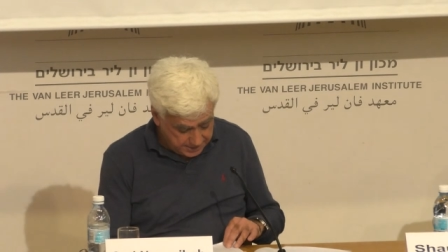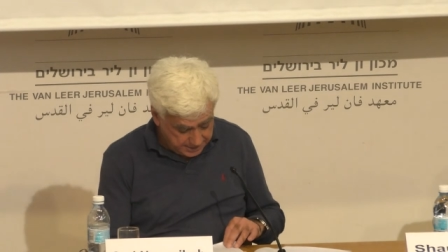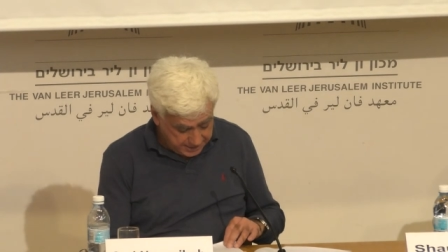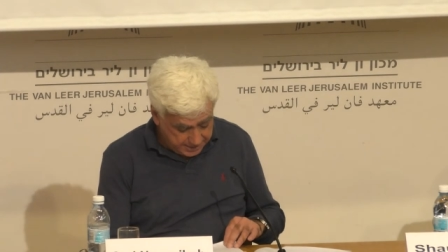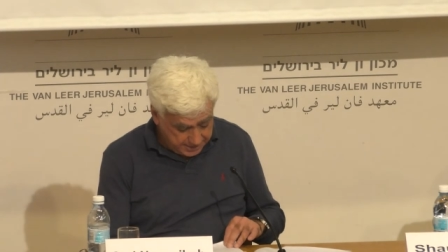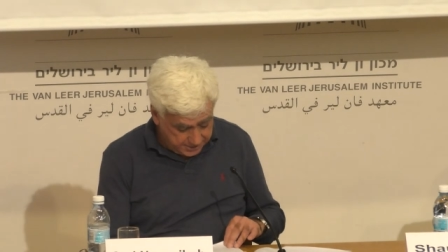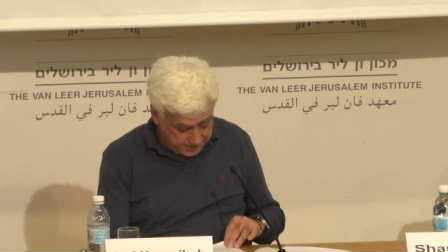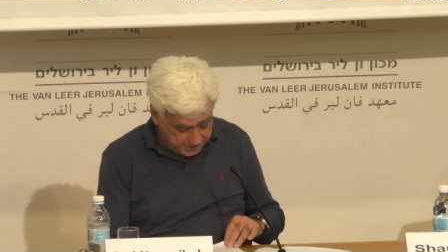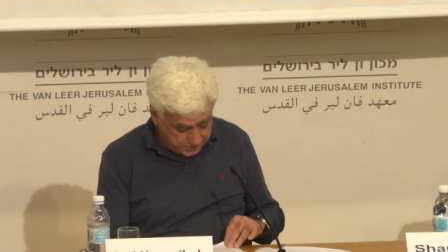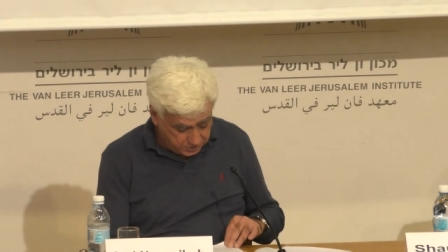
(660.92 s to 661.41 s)

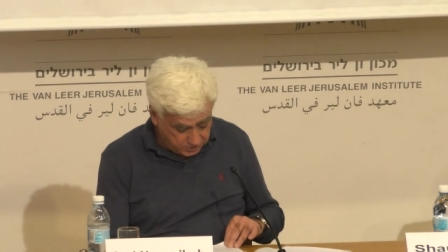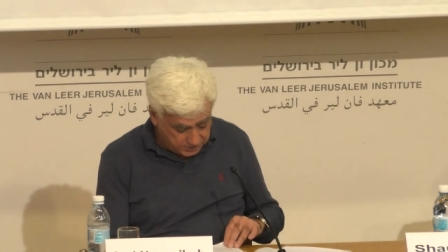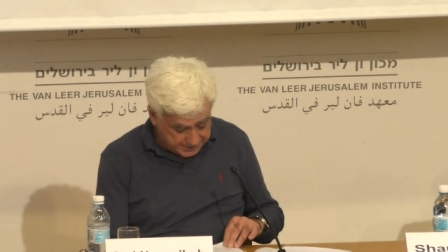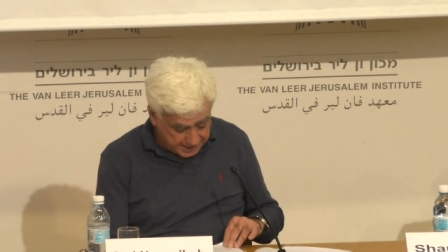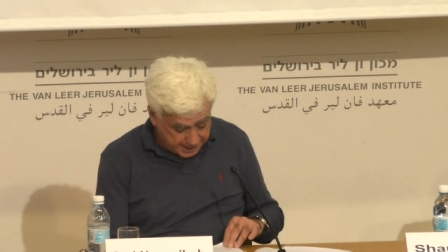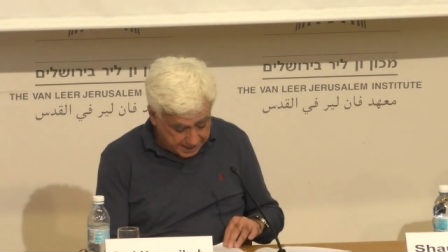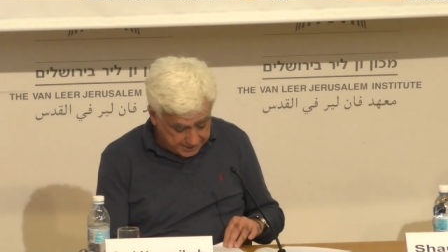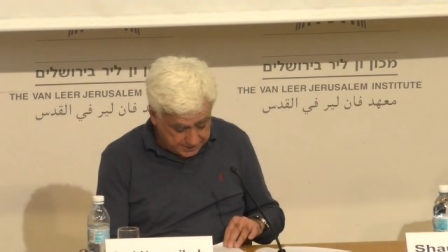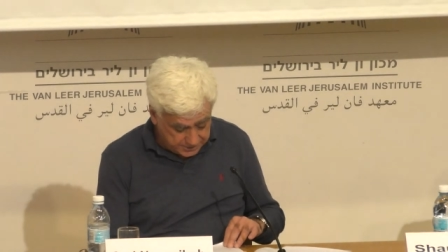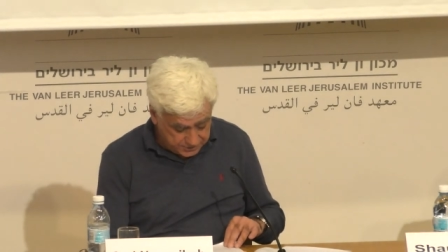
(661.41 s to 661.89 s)
either to
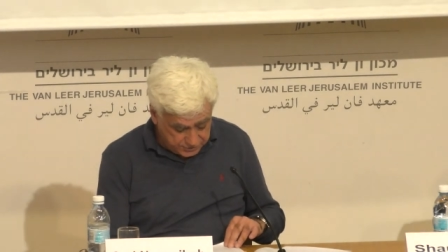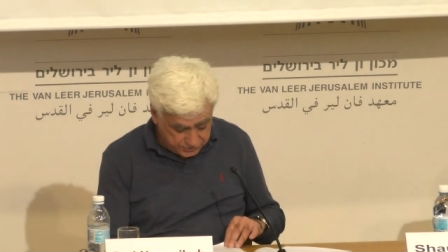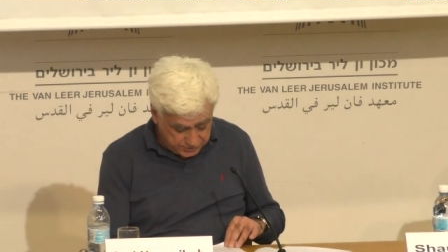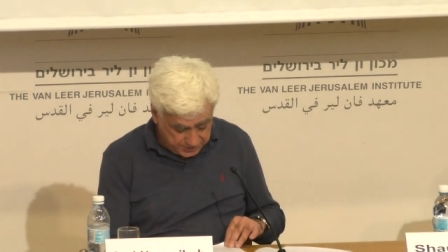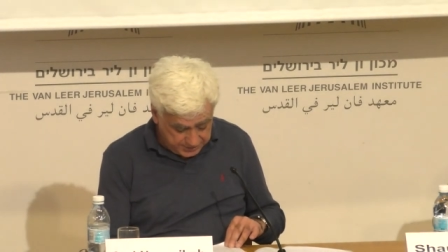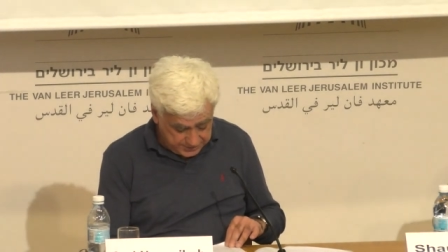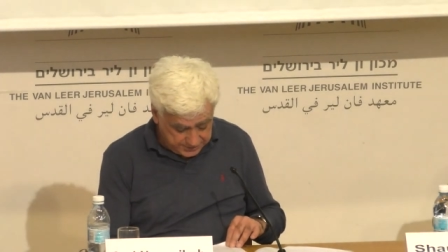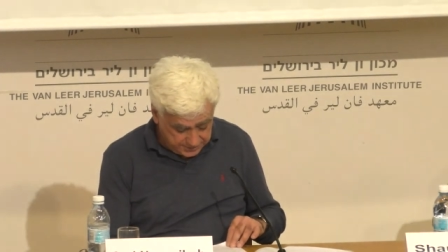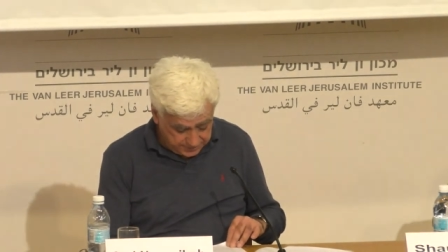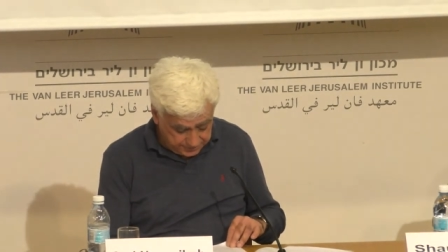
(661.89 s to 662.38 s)
cite as
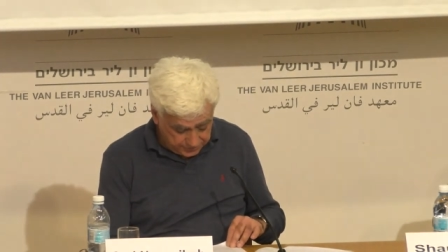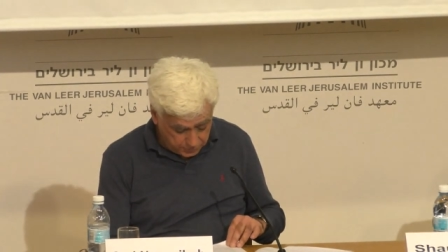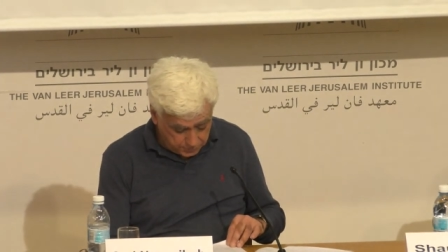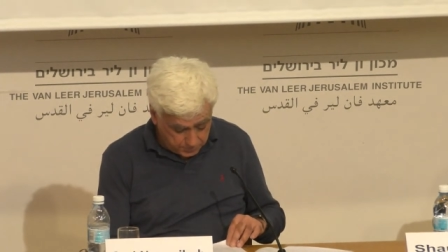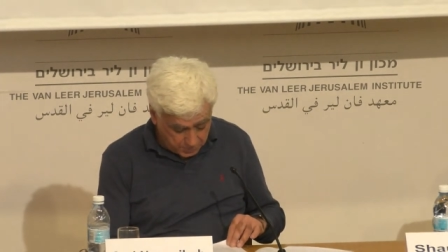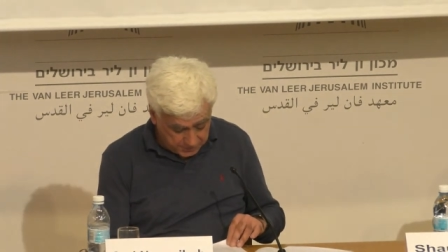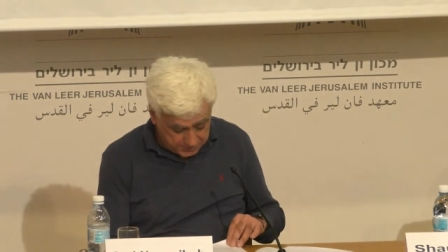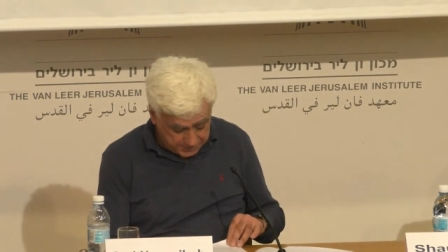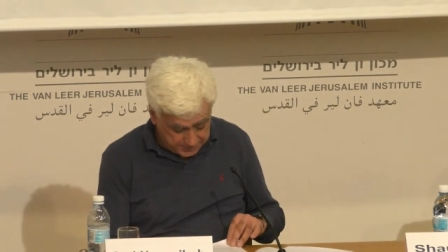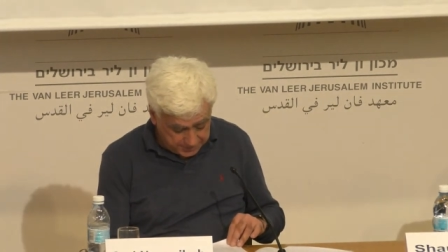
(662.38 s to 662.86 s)
reason for
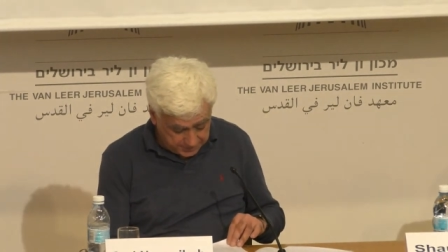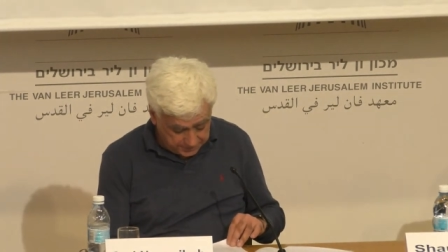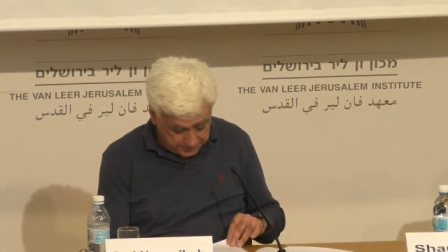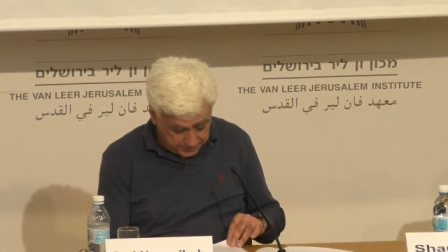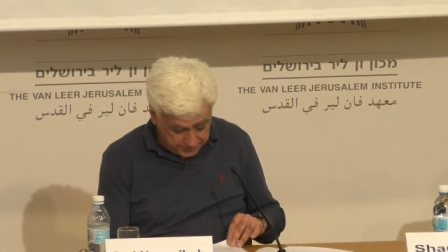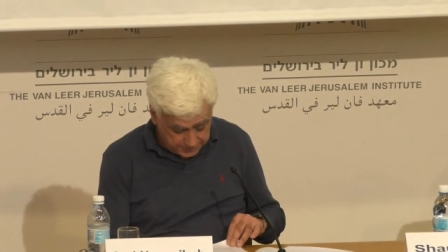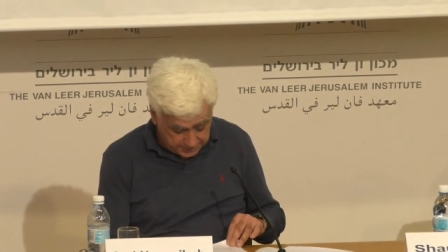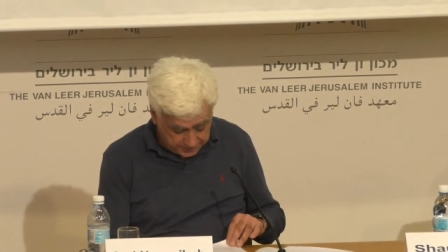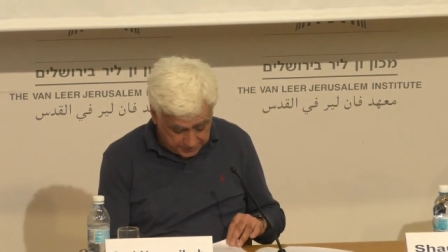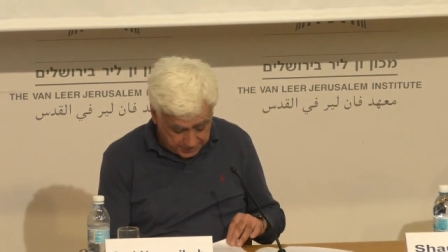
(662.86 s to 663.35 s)
positive
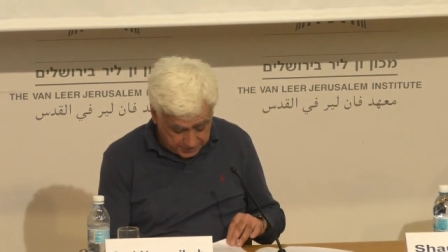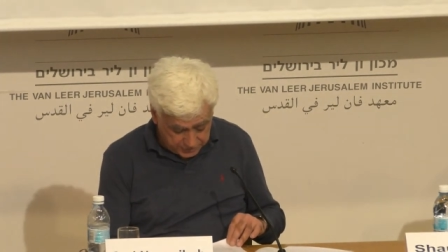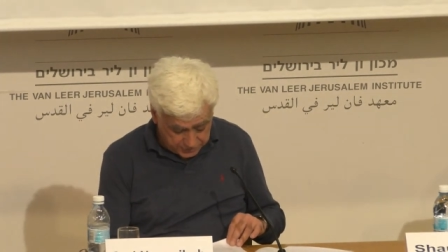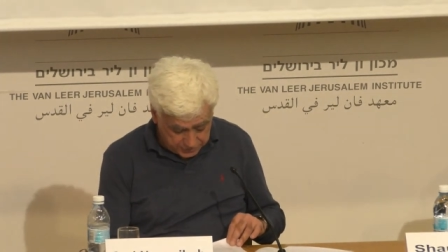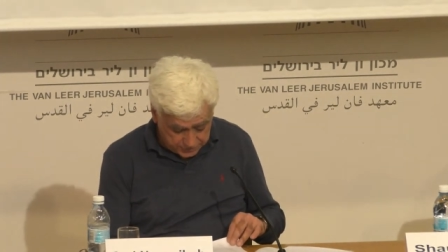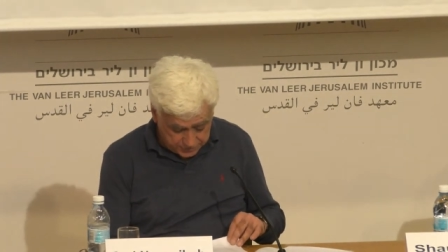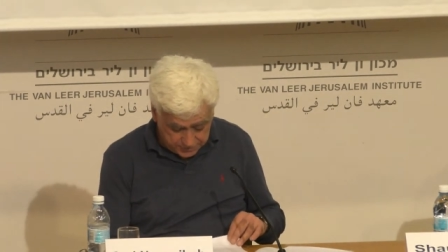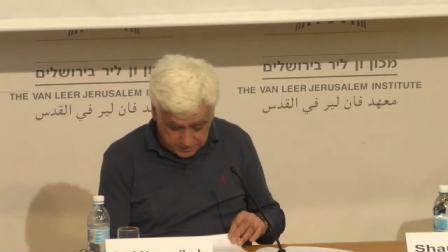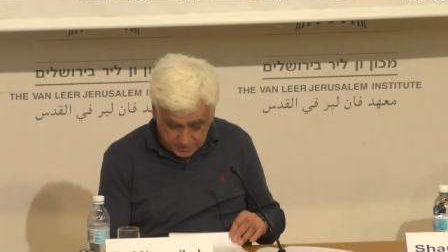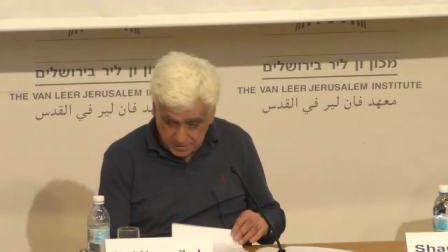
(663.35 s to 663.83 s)

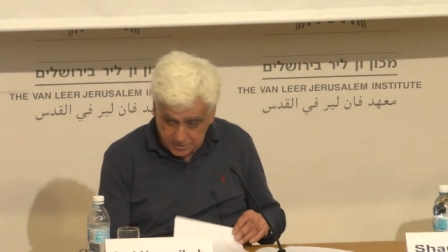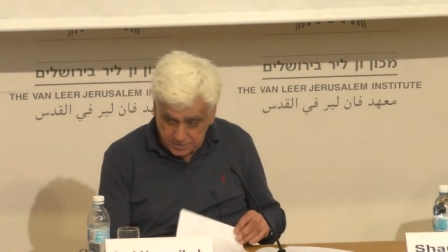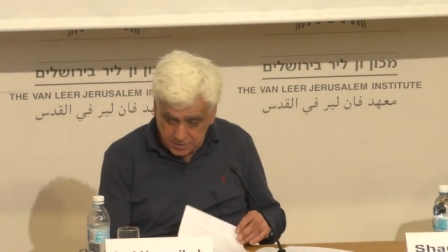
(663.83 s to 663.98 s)
intervention